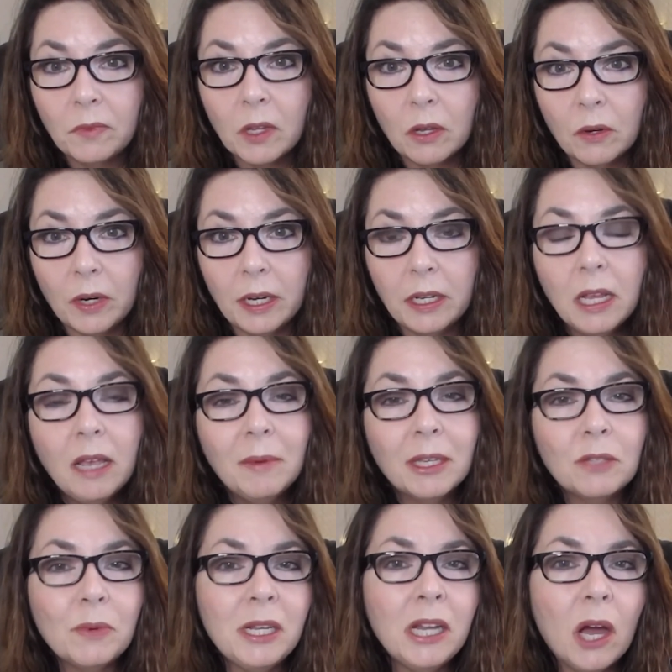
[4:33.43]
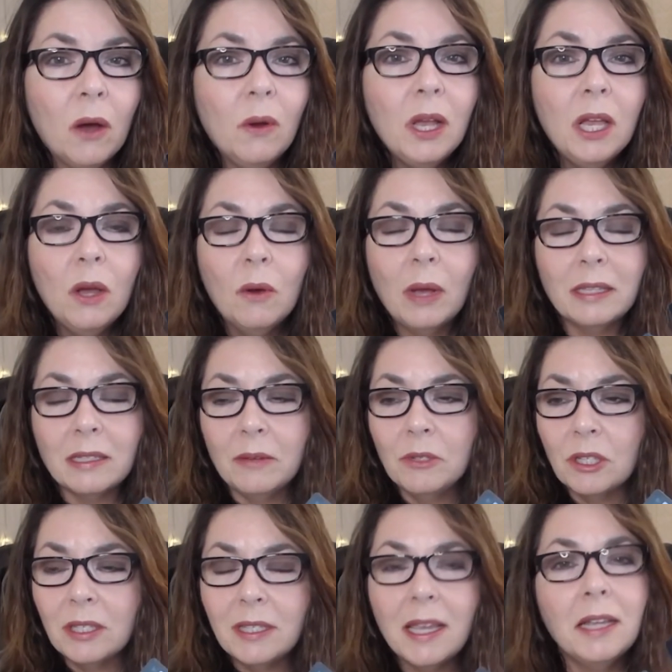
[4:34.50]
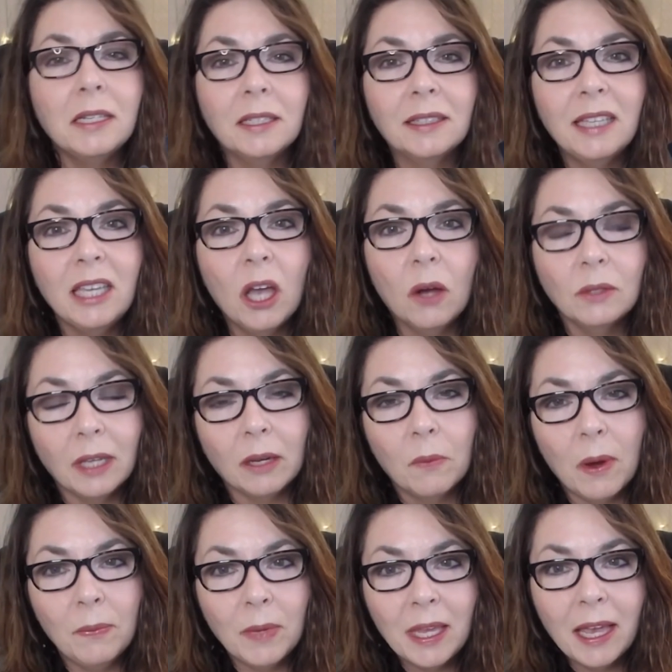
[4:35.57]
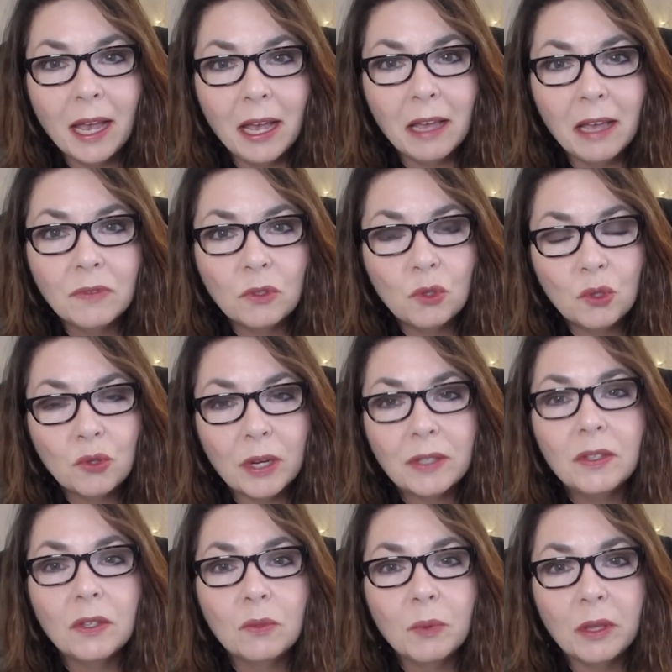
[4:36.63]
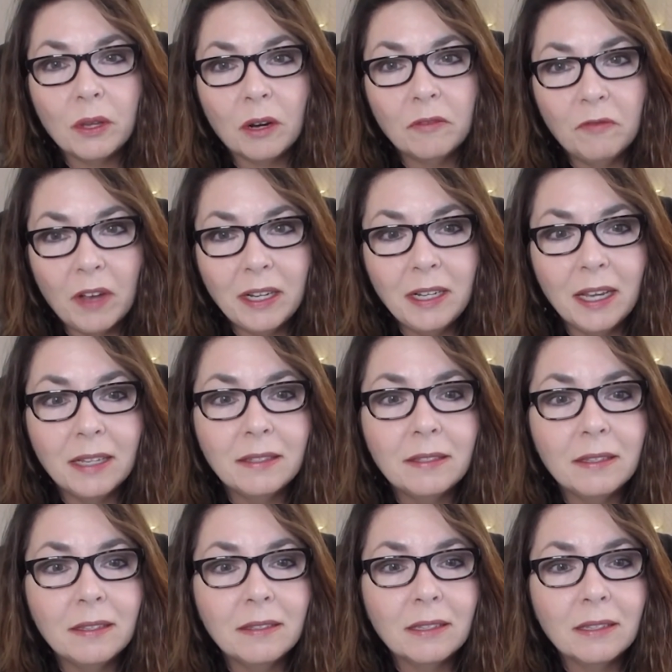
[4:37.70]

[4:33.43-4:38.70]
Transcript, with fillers: All right. Because we know, as I was just saying to Leo, like when we have stresses with our finances,